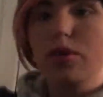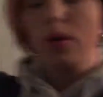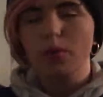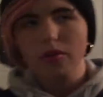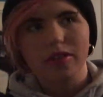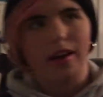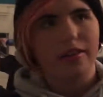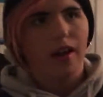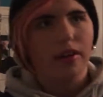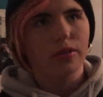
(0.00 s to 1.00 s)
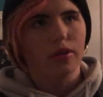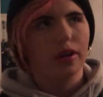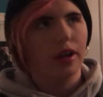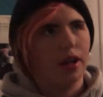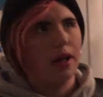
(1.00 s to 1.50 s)
do you know what? One sec. Side
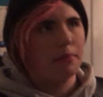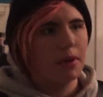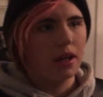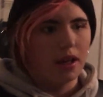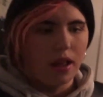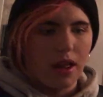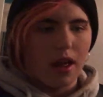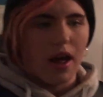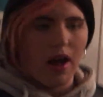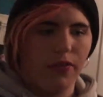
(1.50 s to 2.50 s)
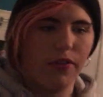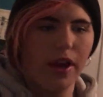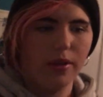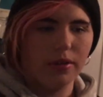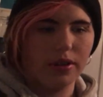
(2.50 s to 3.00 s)
note. I
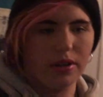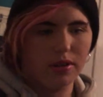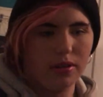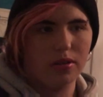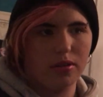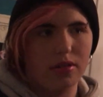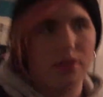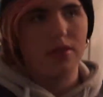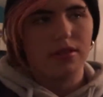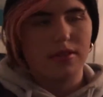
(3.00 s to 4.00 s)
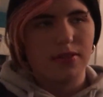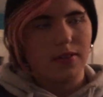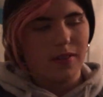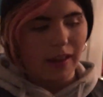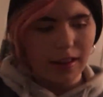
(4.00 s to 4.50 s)
found
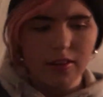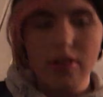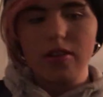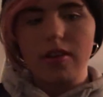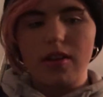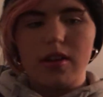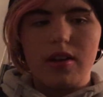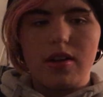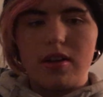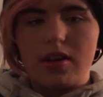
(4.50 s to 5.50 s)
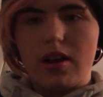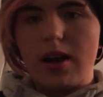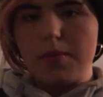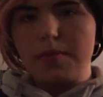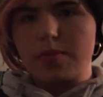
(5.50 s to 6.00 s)
this
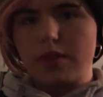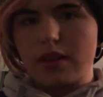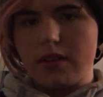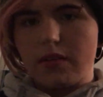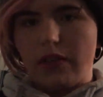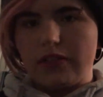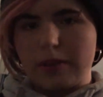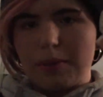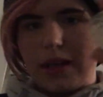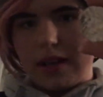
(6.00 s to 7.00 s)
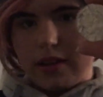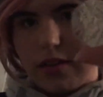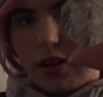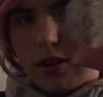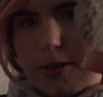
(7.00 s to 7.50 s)

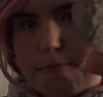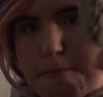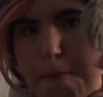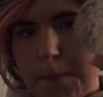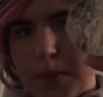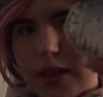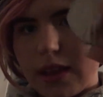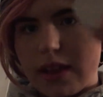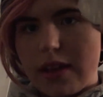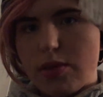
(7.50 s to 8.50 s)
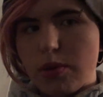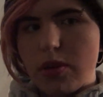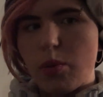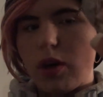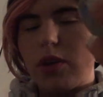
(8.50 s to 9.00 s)
50p. It's one of
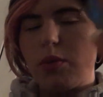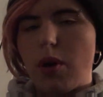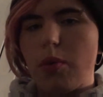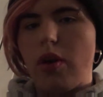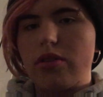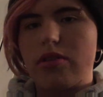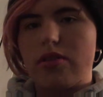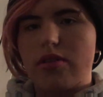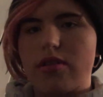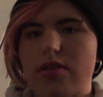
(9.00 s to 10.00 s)
the World War One,